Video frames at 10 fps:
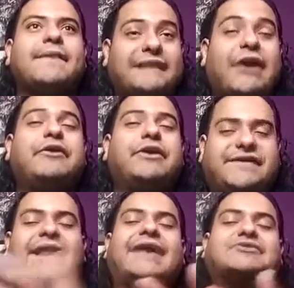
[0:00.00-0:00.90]
Now it's
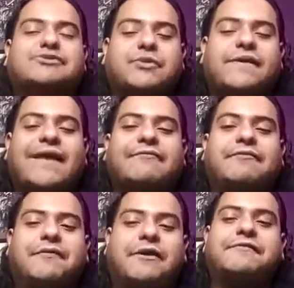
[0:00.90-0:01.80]
an actual store. They have
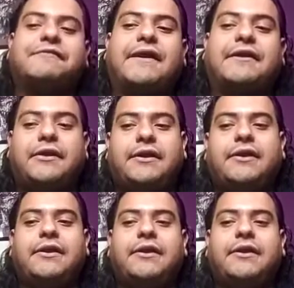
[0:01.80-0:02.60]
the front of the factory